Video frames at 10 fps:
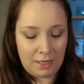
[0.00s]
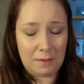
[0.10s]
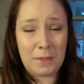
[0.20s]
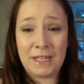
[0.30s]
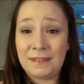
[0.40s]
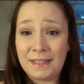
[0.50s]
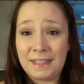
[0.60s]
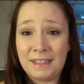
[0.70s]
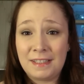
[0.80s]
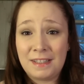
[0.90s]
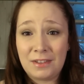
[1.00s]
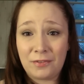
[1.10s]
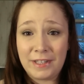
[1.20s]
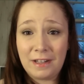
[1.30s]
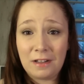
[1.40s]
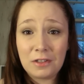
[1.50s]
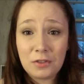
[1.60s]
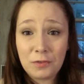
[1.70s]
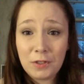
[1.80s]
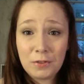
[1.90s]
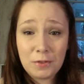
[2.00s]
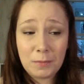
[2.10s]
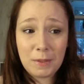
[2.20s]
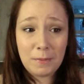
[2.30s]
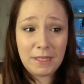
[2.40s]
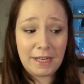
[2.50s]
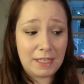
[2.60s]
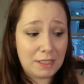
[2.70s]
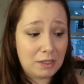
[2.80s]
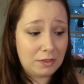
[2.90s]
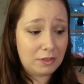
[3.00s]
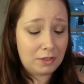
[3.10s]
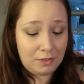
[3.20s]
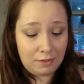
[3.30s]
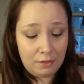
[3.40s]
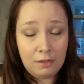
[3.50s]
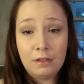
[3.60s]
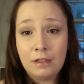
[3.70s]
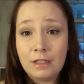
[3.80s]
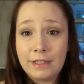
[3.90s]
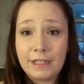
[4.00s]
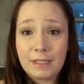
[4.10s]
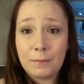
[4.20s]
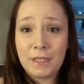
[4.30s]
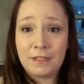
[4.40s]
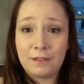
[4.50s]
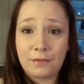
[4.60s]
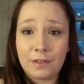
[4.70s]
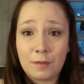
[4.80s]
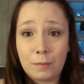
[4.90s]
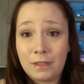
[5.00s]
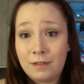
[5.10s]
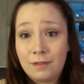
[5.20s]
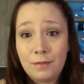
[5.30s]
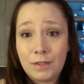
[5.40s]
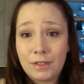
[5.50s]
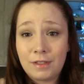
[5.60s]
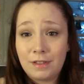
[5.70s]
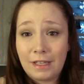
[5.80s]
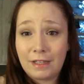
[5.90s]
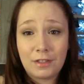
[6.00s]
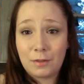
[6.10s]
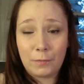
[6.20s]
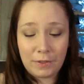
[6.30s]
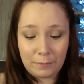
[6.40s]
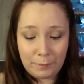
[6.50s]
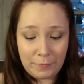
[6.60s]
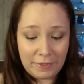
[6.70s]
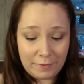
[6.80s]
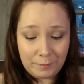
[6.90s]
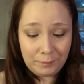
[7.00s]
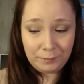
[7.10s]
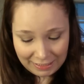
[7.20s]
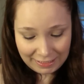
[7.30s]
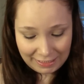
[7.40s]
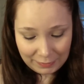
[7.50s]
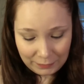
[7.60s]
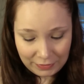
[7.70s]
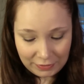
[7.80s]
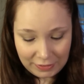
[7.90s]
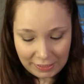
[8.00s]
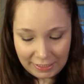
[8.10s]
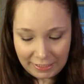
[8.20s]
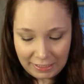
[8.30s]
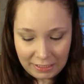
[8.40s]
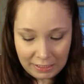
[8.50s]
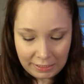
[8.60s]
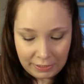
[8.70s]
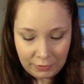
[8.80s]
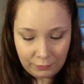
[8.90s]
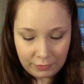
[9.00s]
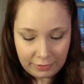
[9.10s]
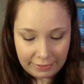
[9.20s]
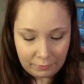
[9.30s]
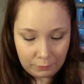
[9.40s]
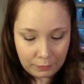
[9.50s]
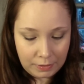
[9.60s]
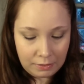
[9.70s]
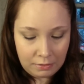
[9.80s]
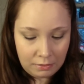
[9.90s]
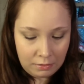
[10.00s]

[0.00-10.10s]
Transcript: I paid like $3 for those maybe, $8. It's a big difference, but it was like somewhere there. These ones are tiny and cute little owls.